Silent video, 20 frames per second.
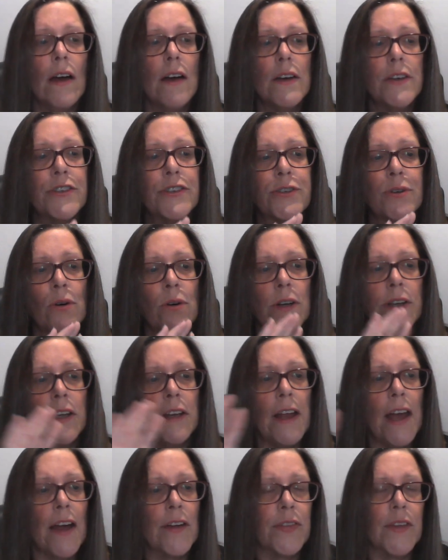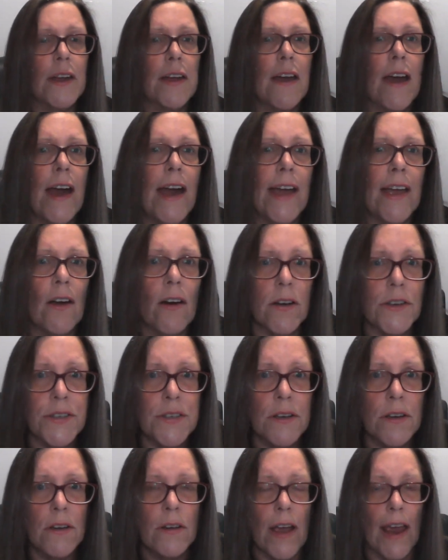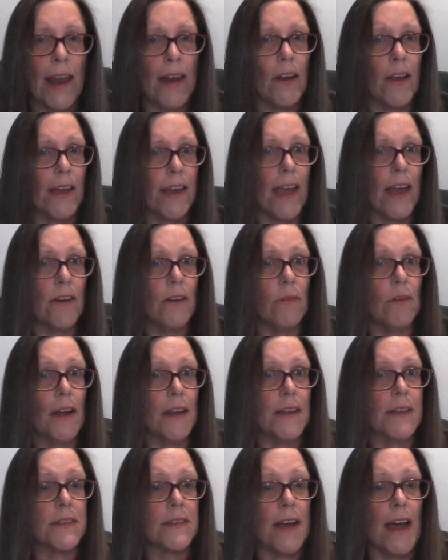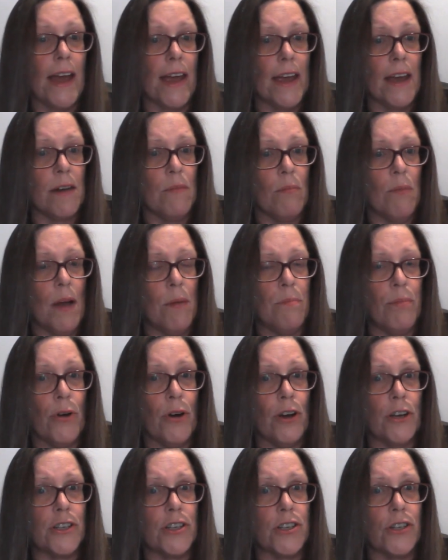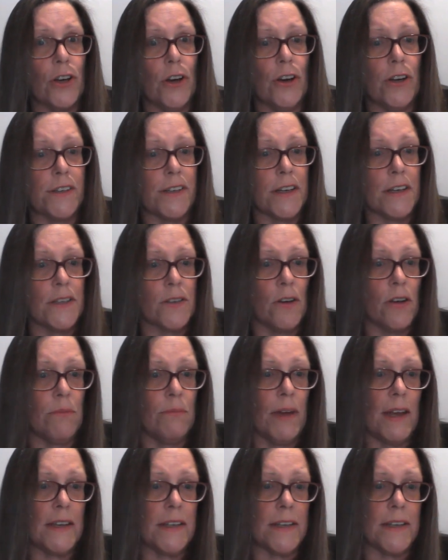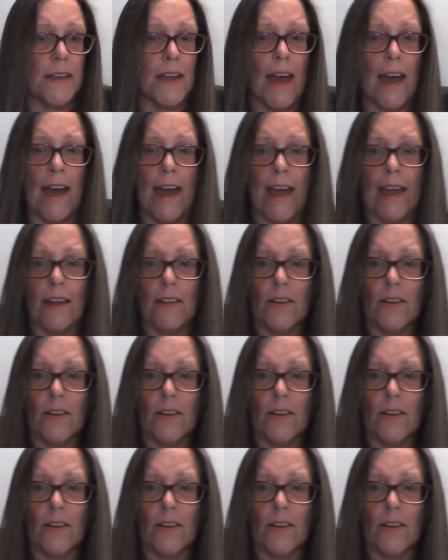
Sorting out the chaos and again, I'm going to say it my bird shirt is on me today.